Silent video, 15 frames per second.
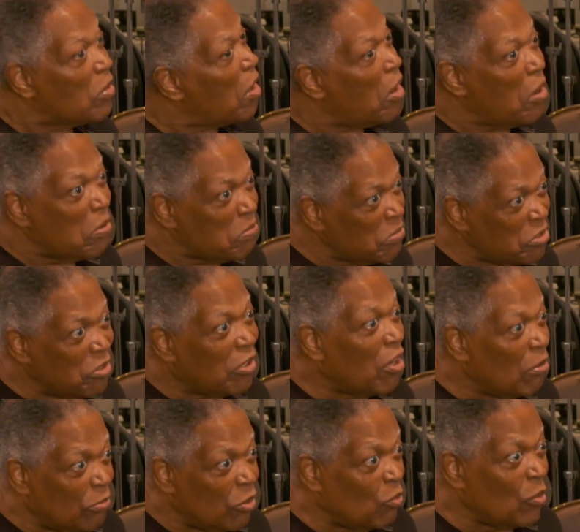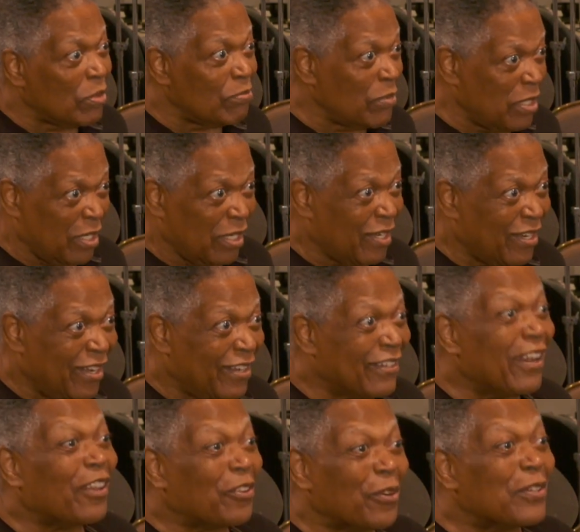"No, you coming with me." In
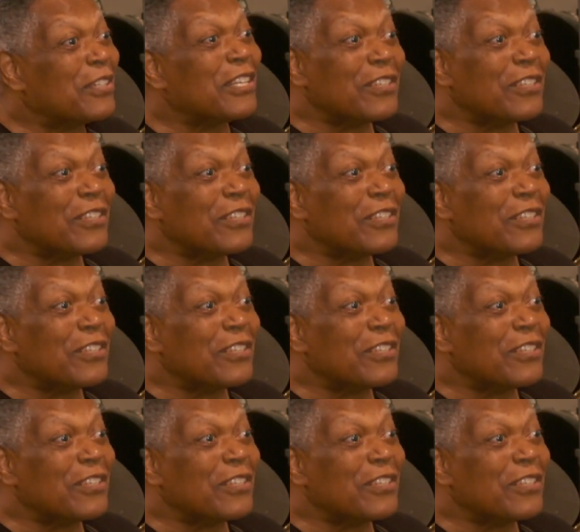other words,